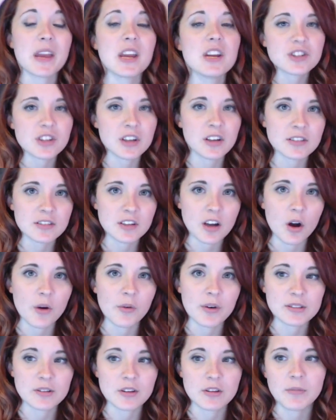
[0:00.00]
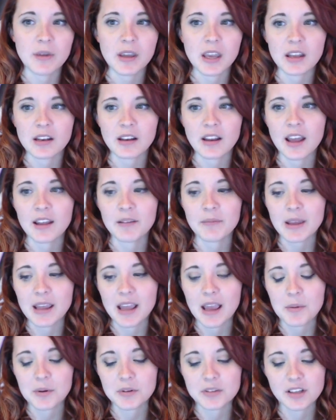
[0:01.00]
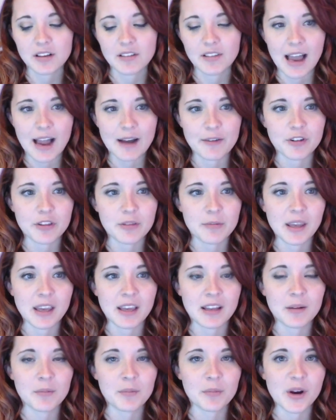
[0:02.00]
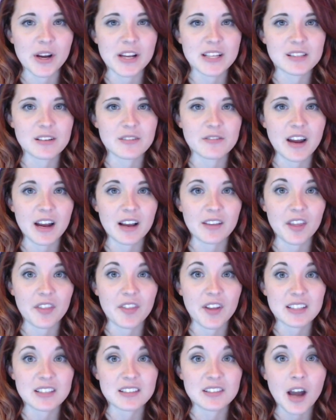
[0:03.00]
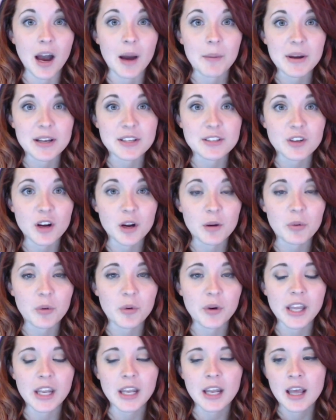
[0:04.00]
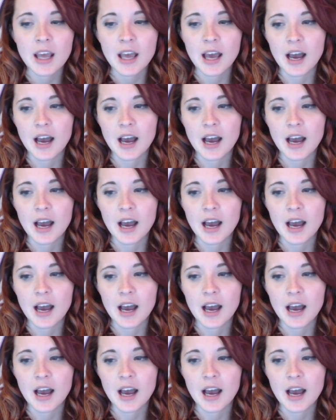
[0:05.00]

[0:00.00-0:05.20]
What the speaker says: patient as always with me and being able to laugh with me and embrace the fact that that's not my strong point,